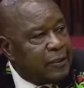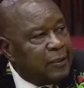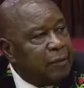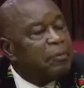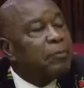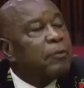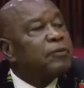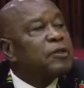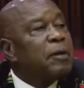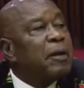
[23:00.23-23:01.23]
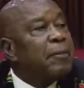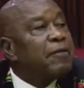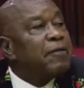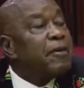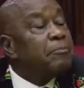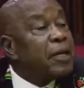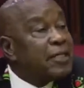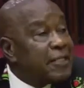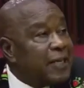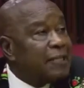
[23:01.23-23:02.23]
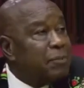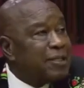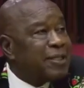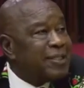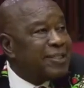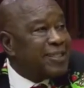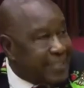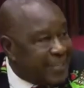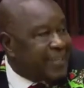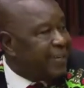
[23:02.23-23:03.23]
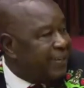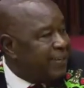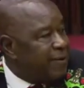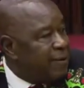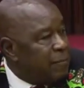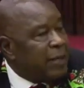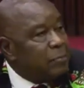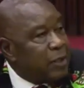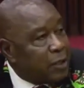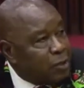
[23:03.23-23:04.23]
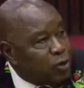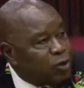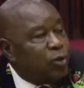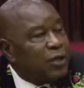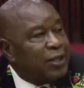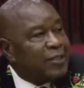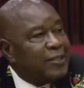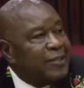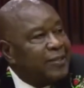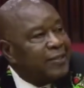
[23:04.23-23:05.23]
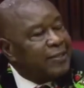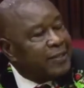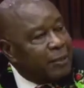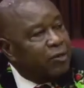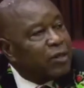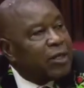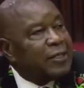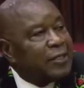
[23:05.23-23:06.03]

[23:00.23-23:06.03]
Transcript: the people of Zimbabwe have embraced that message yesterday by making sure that the democratic